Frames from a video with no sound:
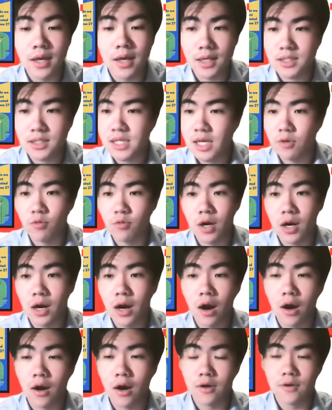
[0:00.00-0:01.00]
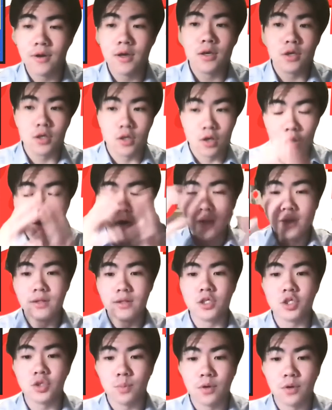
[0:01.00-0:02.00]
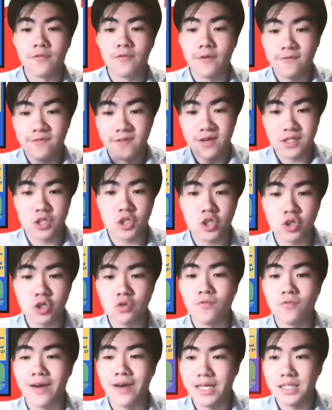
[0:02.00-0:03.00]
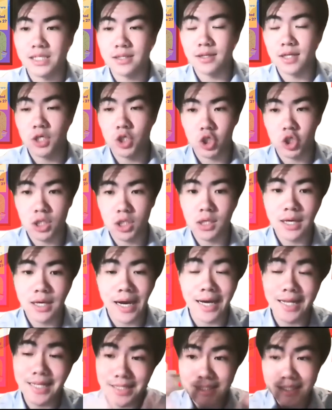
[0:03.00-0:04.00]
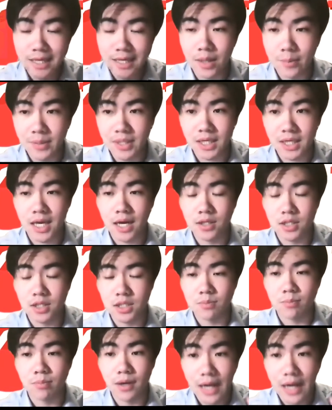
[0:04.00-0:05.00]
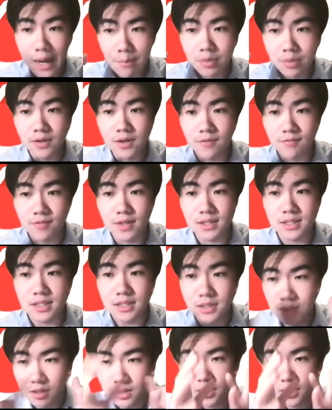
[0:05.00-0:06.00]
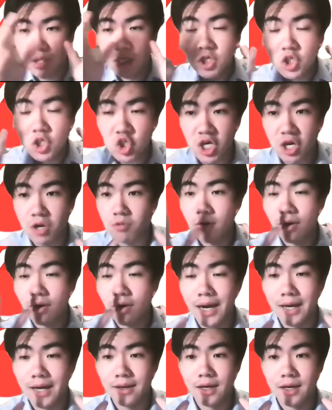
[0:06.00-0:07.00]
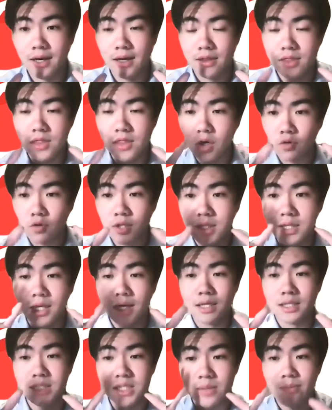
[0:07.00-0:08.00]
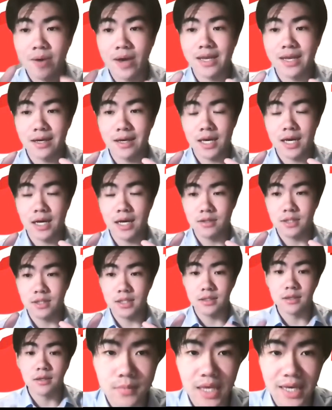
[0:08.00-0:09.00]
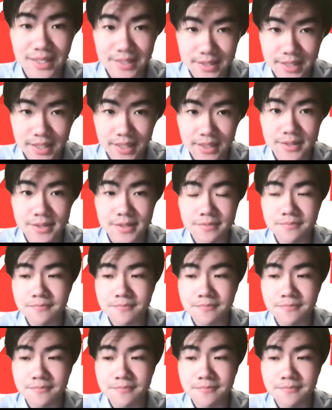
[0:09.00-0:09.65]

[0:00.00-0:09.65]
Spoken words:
etc., are all eligible for phase two vaccination, at least in Alameda County. But I believe this is the general guideline, though it does depend on county and states.